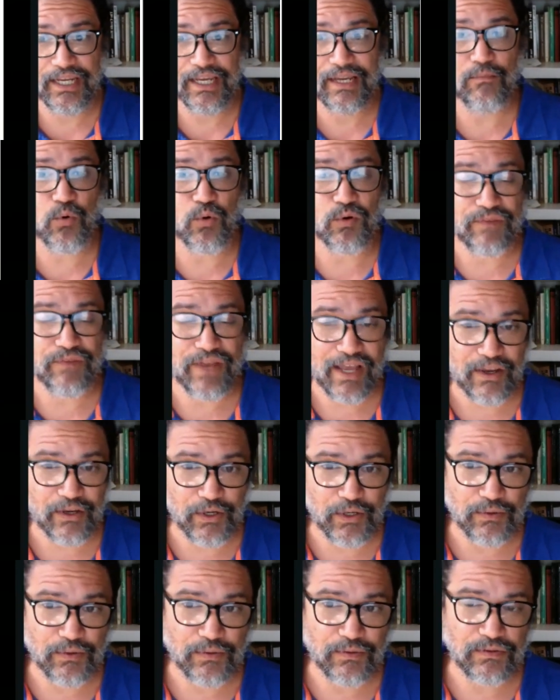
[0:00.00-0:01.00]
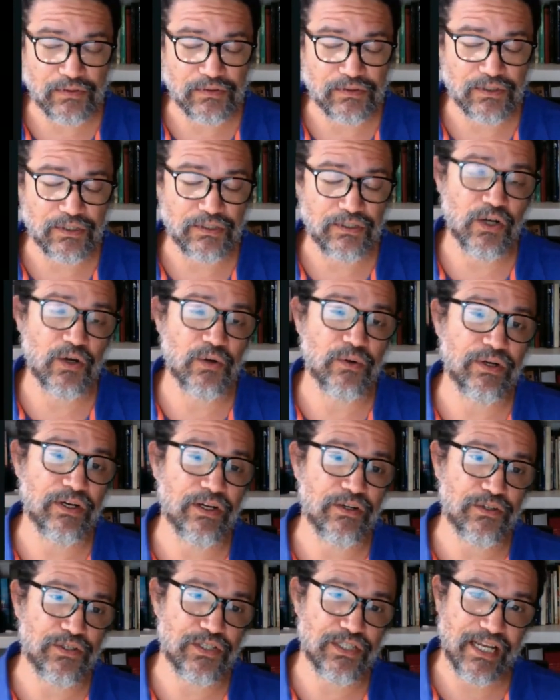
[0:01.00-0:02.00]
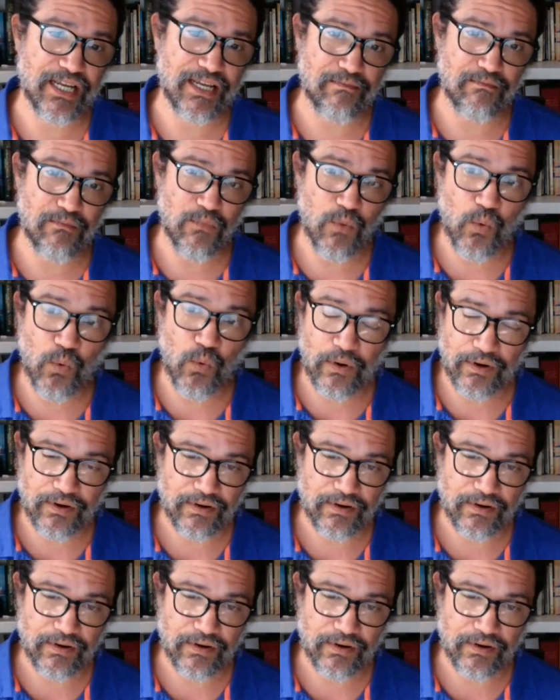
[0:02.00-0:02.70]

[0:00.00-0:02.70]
more value, to know and understand more